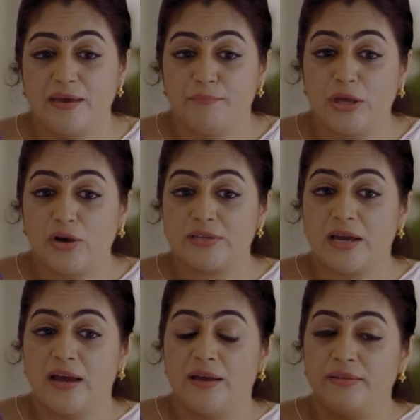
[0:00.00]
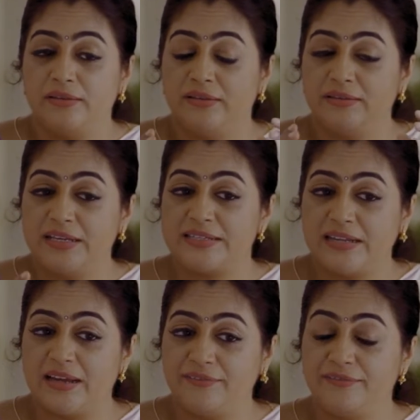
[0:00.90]
because this
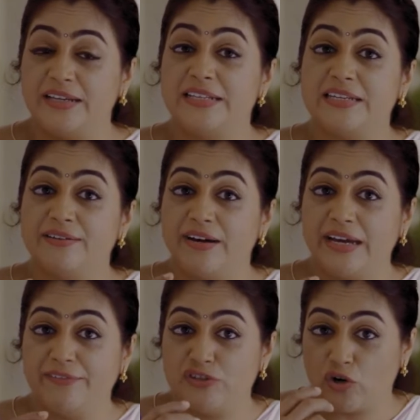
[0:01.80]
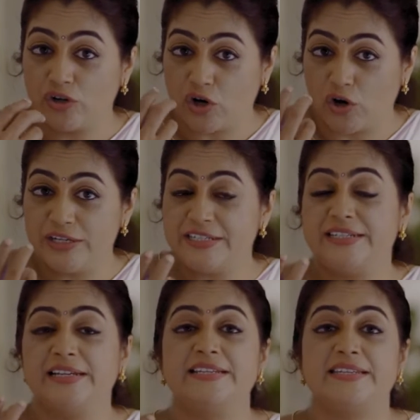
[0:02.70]
love, it survives on
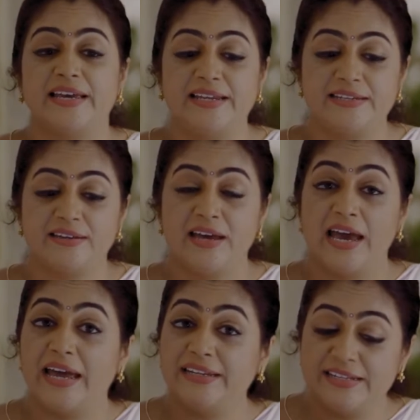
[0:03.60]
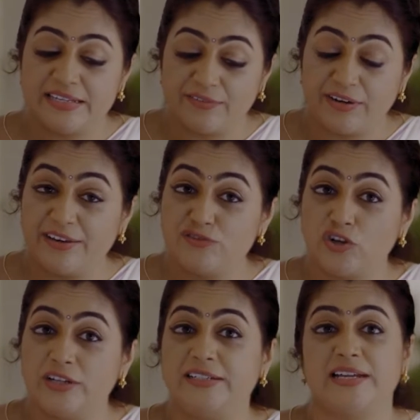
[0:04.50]
constant sight, and it survives
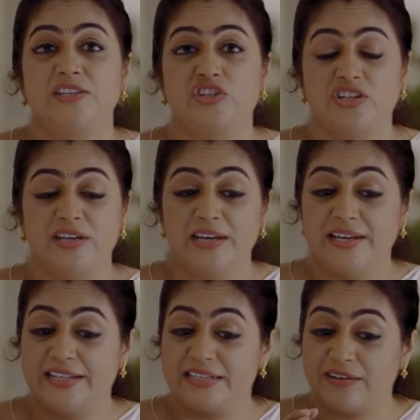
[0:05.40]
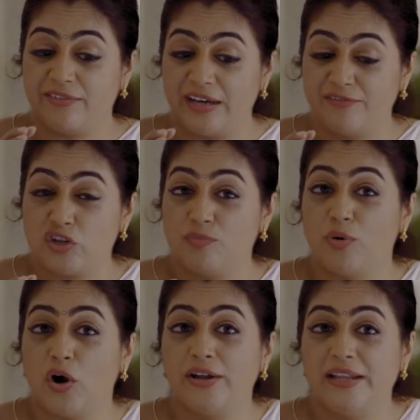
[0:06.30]
on the touch, it survives on
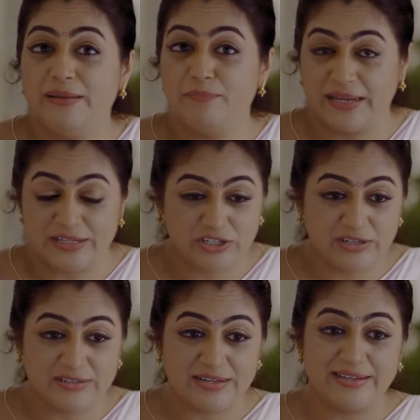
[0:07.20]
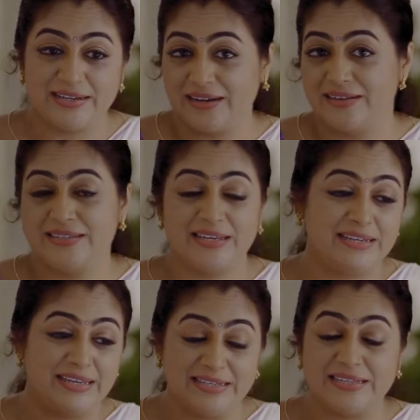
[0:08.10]
bodily pleasures like hugs
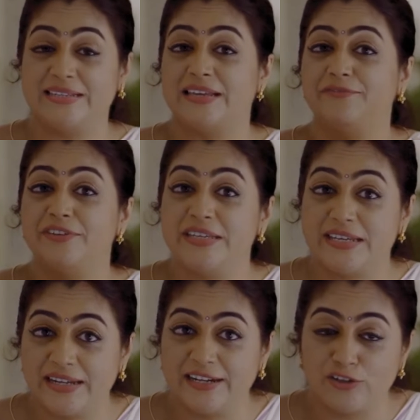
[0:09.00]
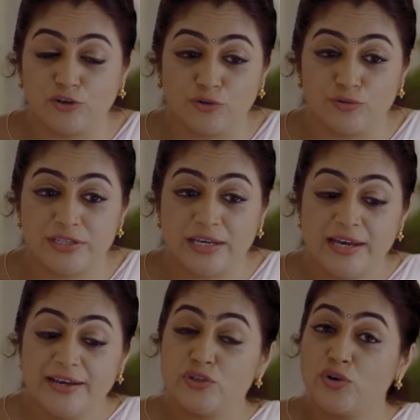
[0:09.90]
and kisses and physical intercourse.
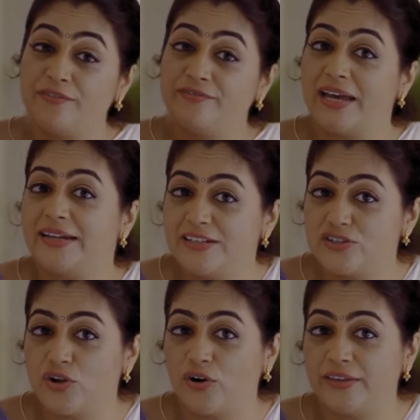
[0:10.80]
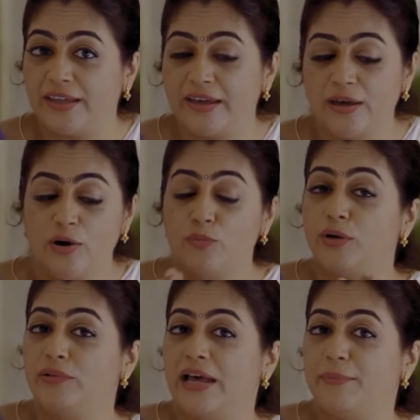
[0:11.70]
So if that is not there,
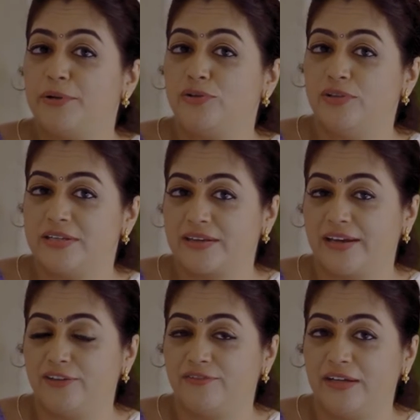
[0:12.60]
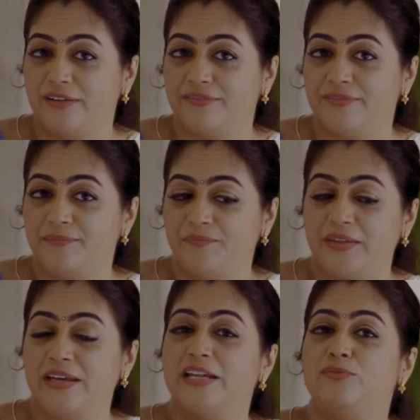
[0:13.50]
what will happen to this kind of love?
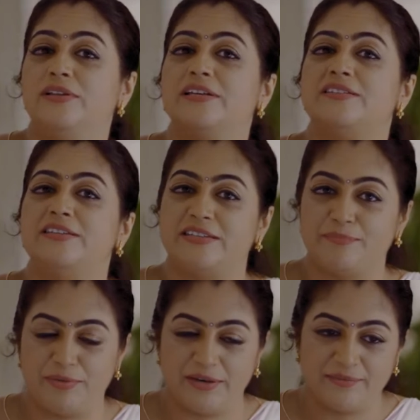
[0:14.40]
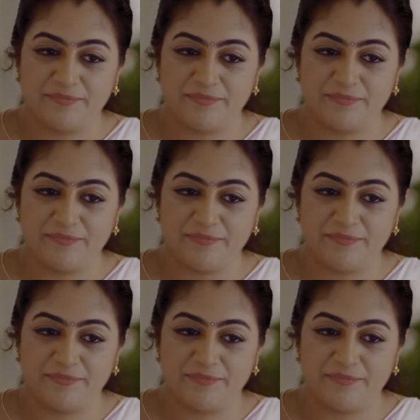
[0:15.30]
It will just disappear.